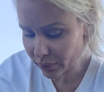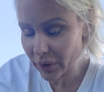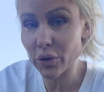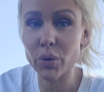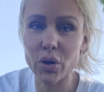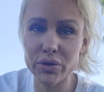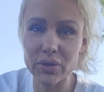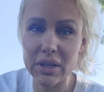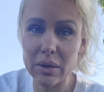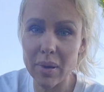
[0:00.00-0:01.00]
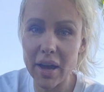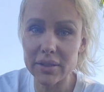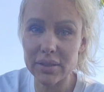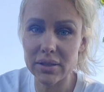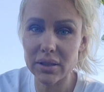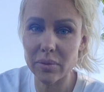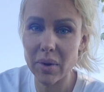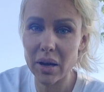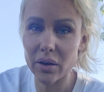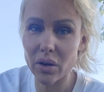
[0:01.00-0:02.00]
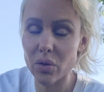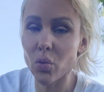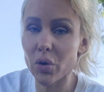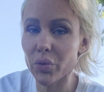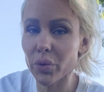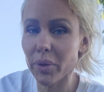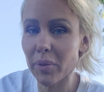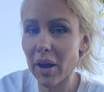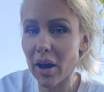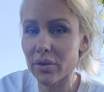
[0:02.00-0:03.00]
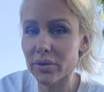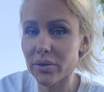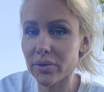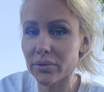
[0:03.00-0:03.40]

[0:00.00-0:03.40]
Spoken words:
There were also knee pads in one room in my house.